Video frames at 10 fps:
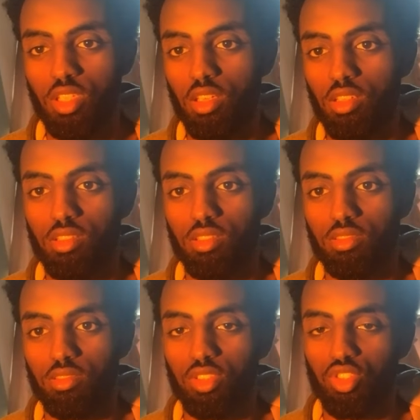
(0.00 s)
your technique.
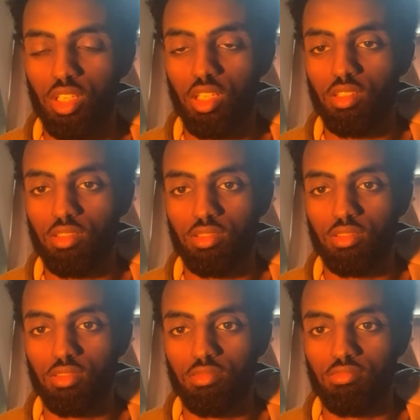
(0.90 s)
Try again.
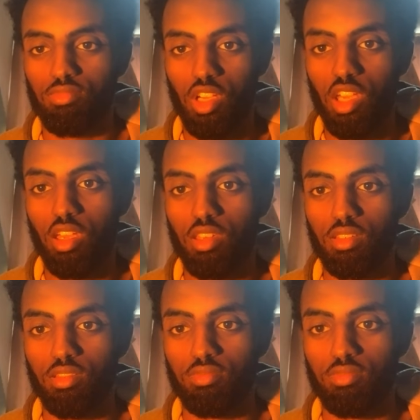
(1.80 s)
Try again.
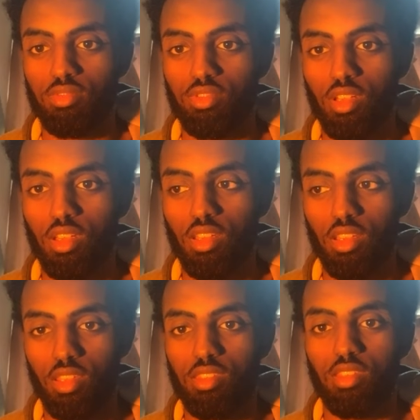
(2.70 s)
Try again.
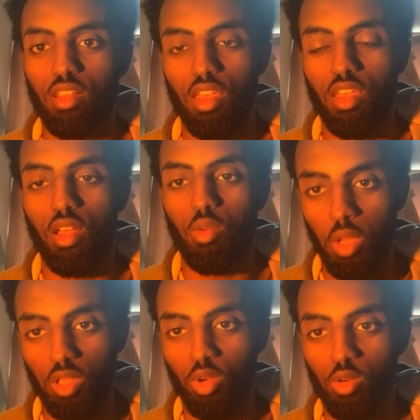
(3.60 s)
Until it
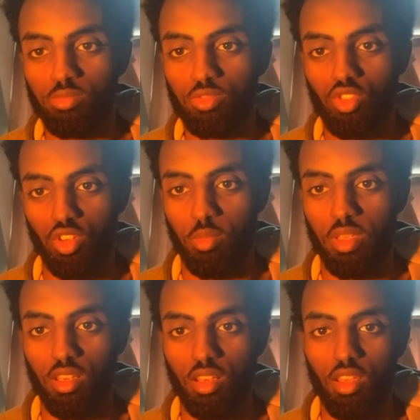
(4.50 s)
will come, just what I
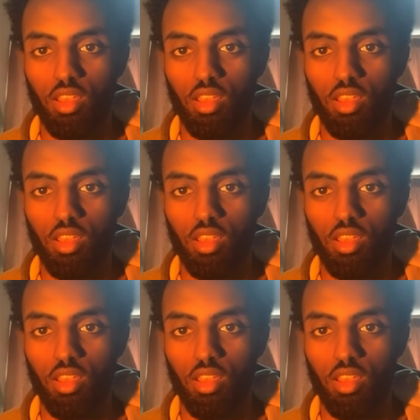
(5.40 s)
mean.